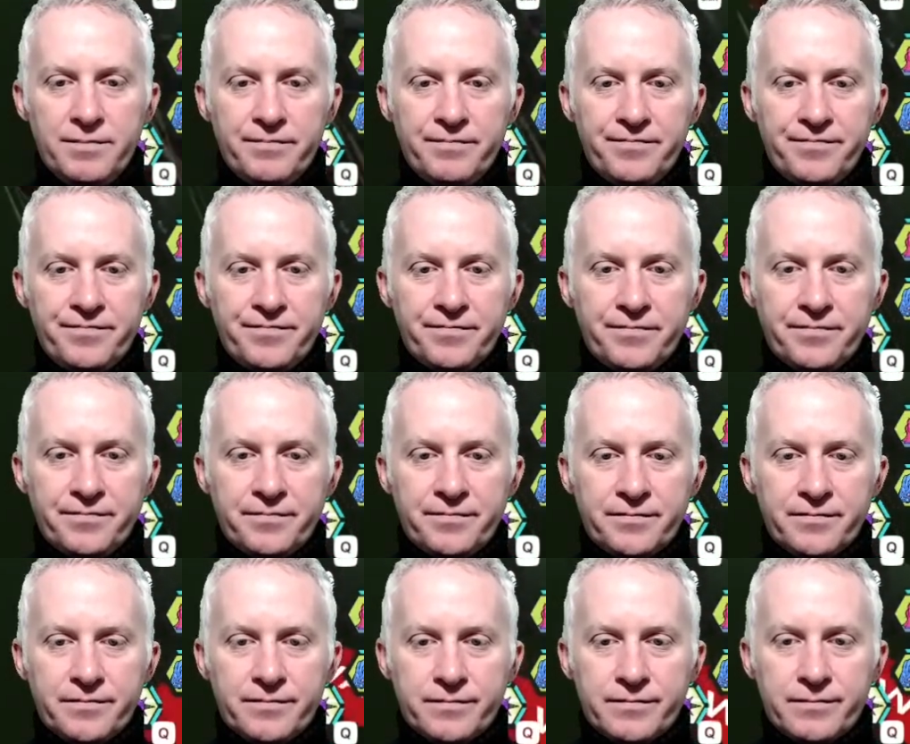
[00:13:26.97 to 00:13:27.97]

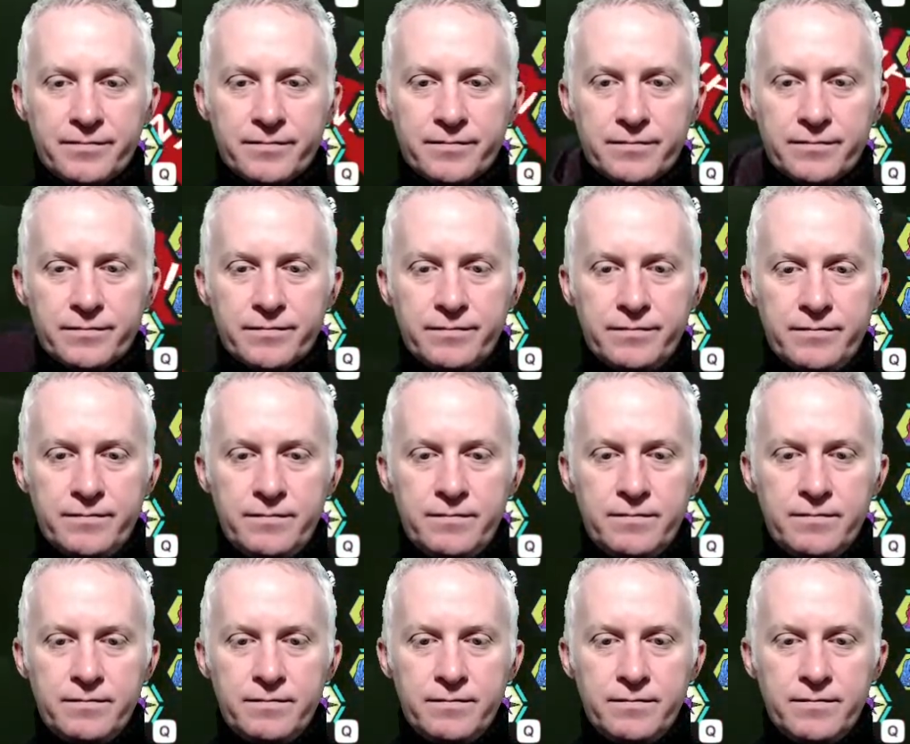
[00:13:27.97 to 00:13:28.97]

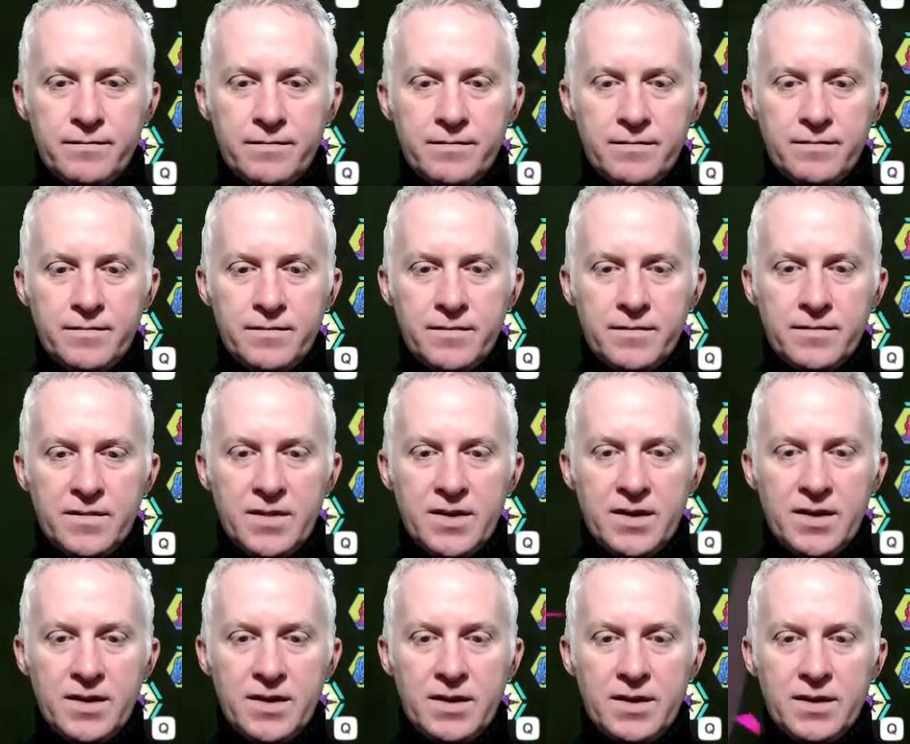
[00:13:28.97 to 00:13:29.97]

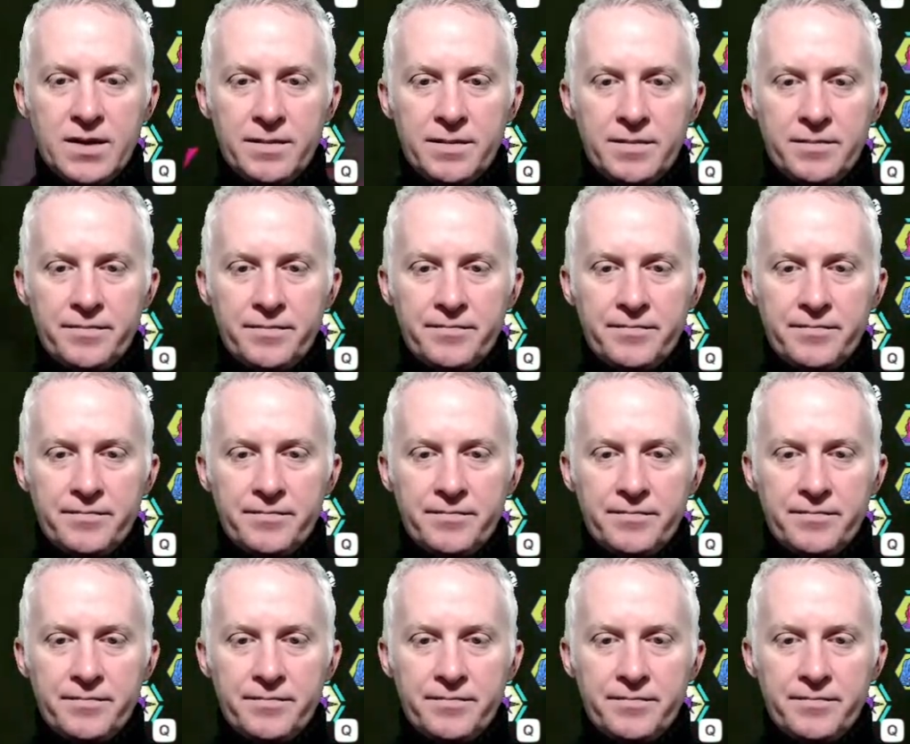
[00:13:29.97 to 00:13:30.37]
No one is speaking in this clip.